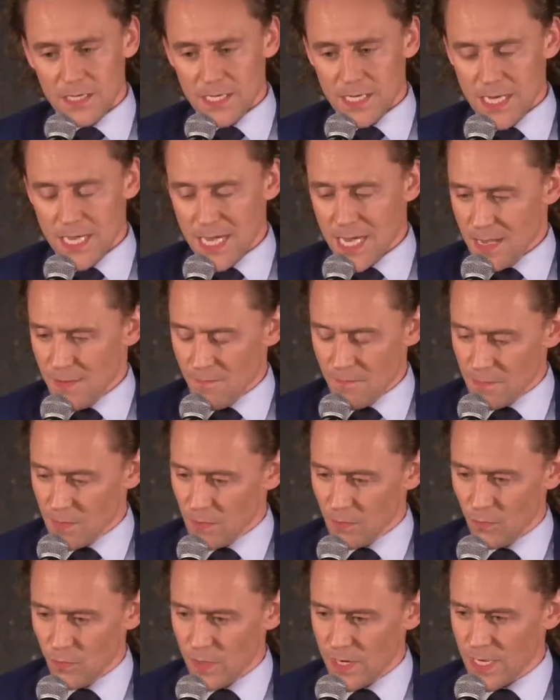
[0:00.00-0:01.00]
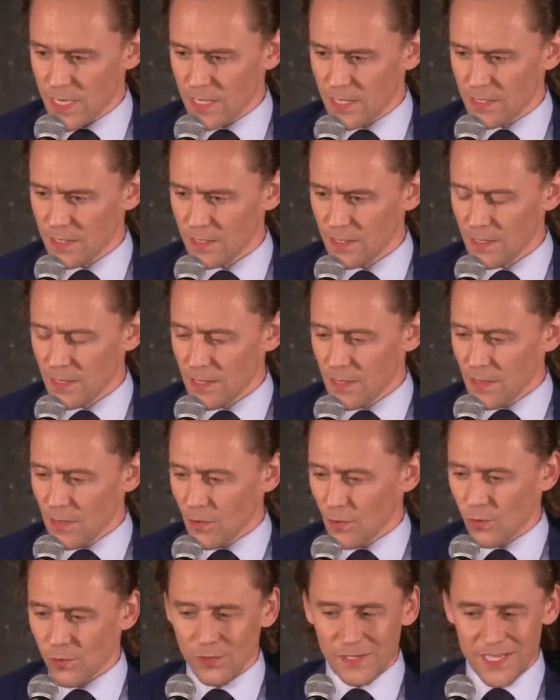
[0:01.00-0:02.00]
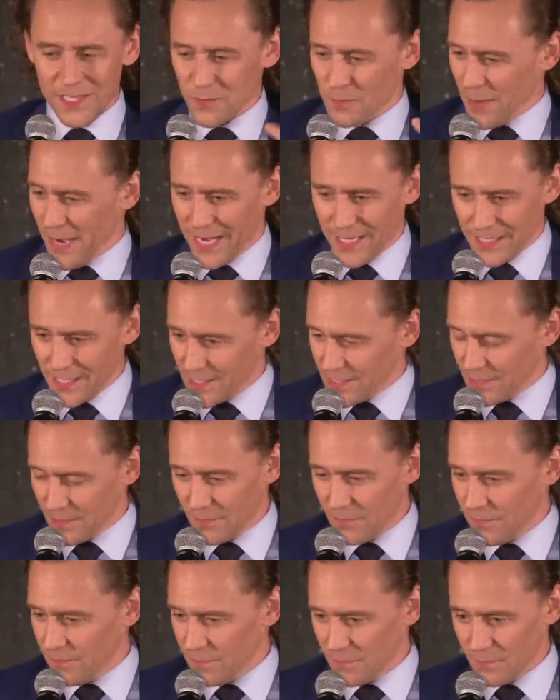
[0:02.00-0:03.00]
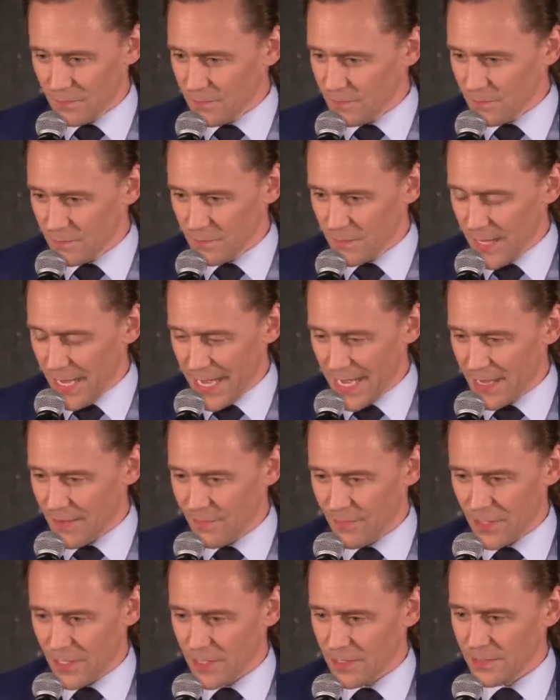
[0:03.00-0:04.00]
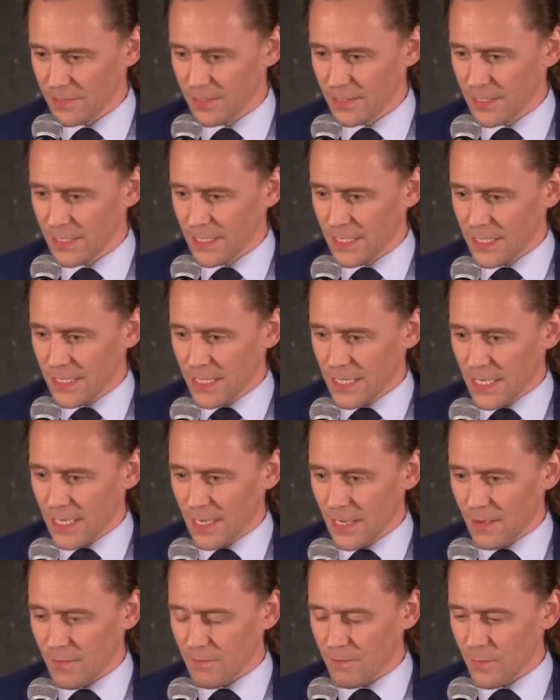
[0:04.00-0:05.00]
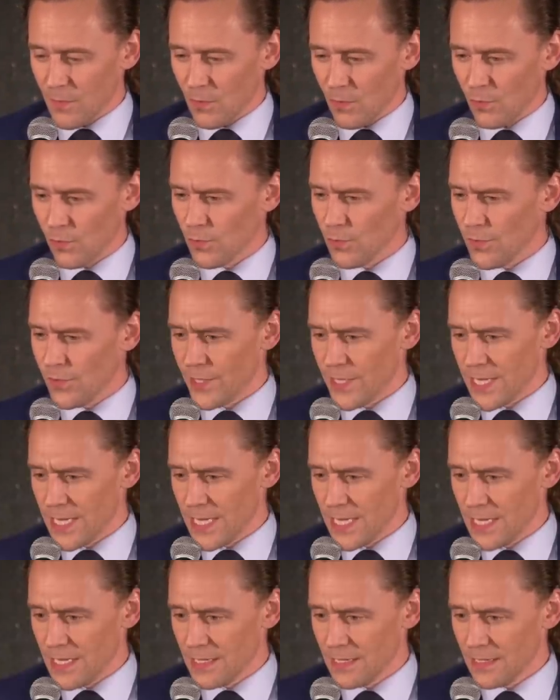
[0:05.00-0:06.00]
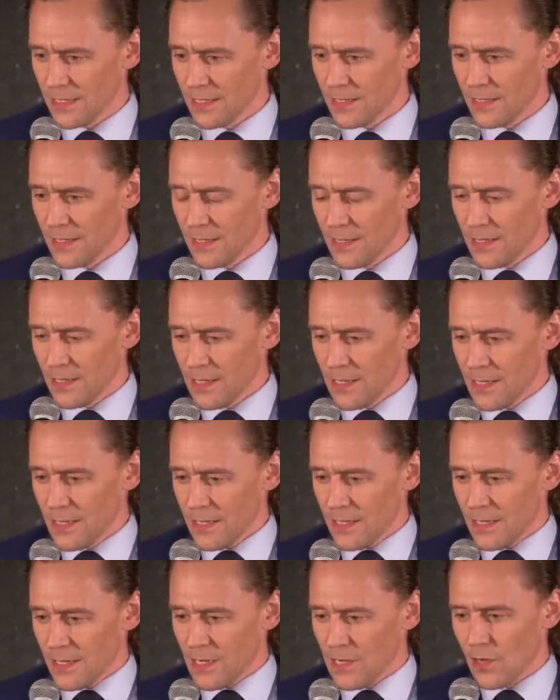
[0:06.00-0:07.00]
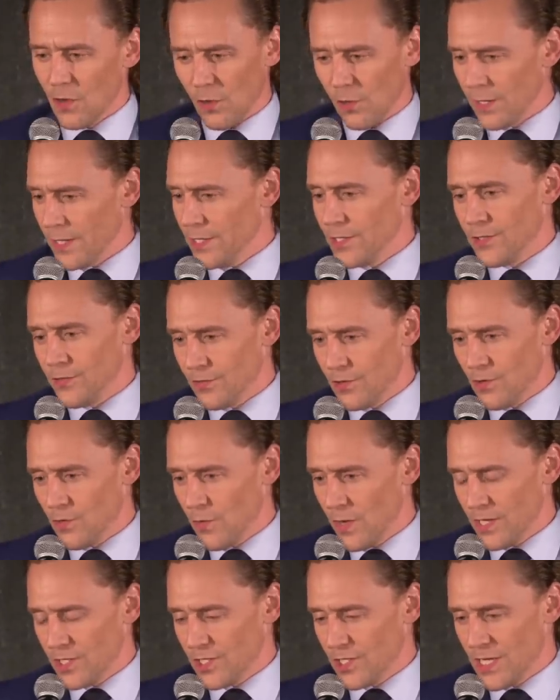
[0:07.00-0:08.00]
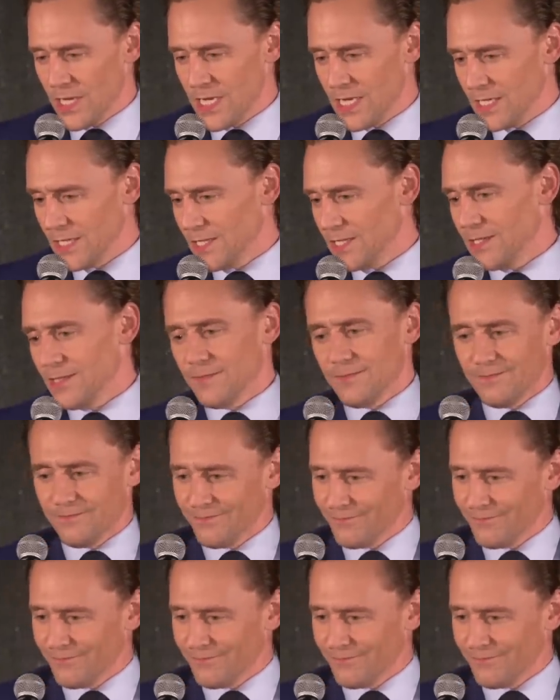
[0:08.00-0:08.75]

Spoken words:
him with all his patterns of behavior, all the knowledge through which he's